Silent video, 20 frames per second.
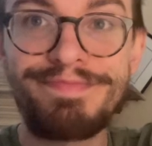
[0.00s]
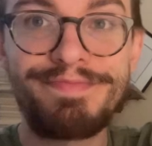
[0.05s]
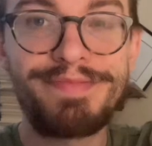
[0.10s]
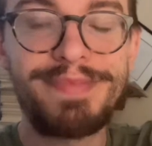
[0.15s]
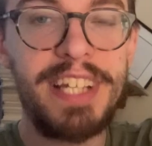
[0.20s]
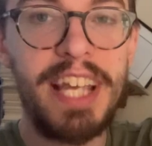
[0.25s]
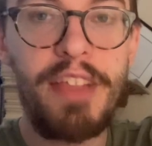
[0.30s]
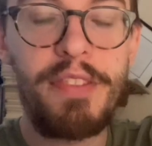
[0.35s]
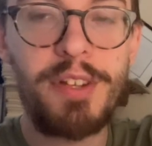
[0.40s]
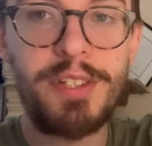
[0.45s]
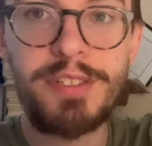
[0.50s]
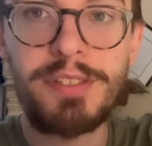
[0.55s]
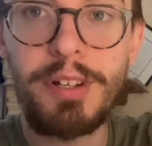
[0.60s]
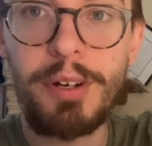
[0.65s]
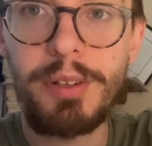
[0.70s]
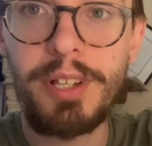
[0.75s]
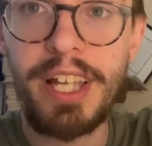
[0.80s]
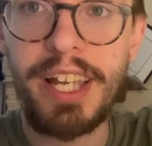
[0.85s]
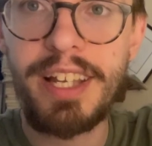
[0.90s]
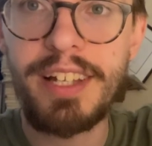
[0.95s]
Yeah, there's no
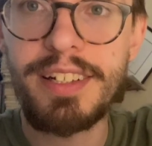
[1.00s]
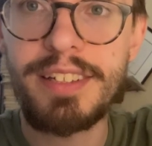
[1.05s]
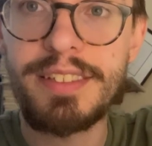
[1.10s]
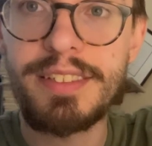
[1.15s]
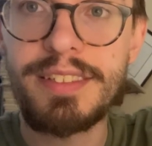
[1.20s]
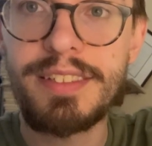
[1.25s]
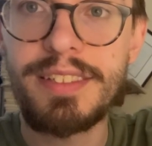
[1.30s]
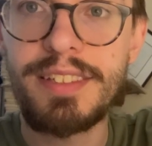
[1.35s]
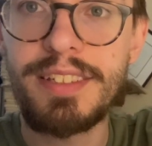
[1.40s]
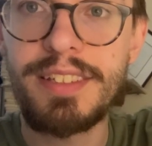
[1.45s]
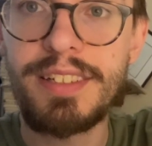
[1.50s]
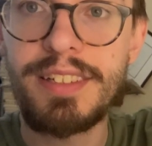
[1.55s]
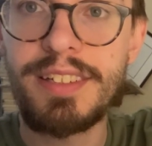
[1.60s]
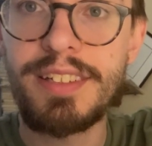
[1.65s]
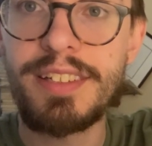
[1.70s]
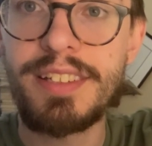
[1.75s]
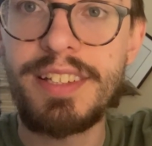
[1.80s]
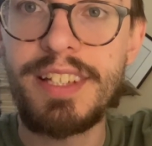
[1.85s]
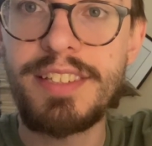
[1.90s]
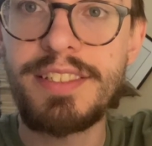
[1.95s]
like,
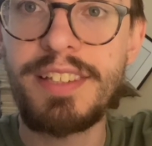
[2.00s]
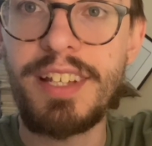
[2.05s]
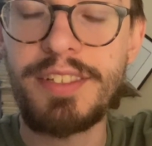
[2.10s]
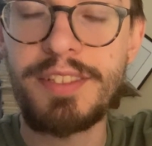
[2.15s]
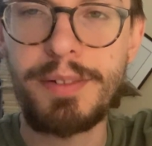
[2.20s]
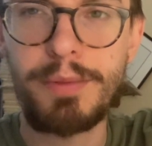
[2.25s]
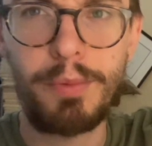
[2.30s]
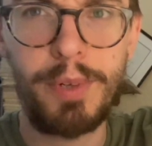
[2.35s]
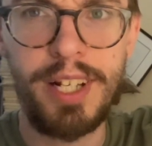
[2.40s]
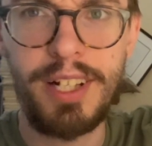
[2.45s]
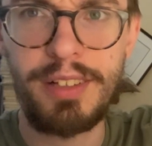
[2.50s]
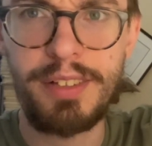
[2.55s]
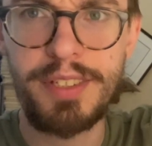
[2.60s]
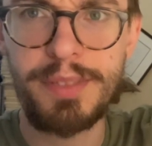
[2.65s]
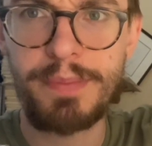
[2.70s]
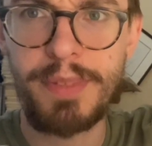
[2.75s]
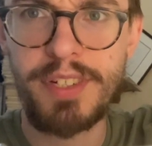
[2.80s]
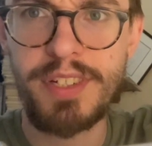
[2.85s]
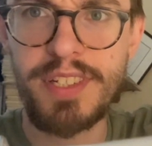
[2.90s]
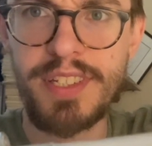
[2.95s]
this doesn't wiggle
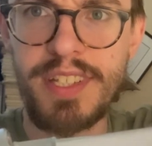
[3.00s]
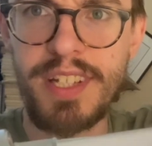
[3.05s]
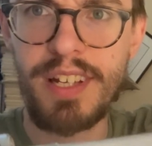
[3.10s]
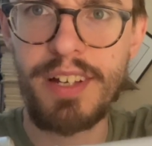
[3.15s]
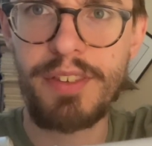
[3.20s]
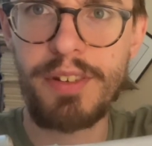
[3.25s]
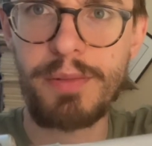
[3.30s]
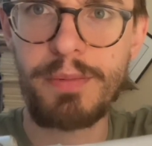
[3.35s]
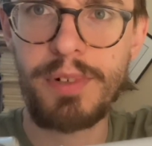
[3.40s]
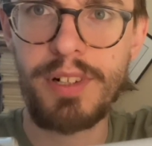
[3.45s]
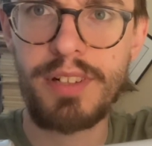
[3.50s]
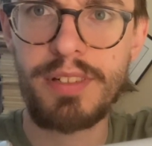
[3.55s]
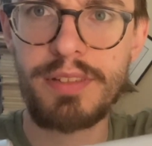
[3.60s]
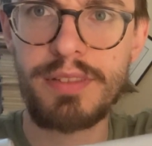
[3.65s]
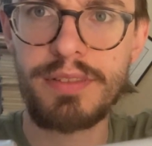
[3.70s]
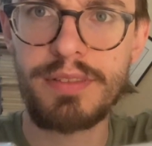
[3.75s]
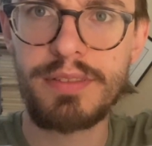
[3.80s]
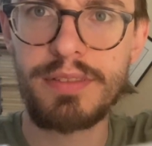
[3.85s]
as much as the other one.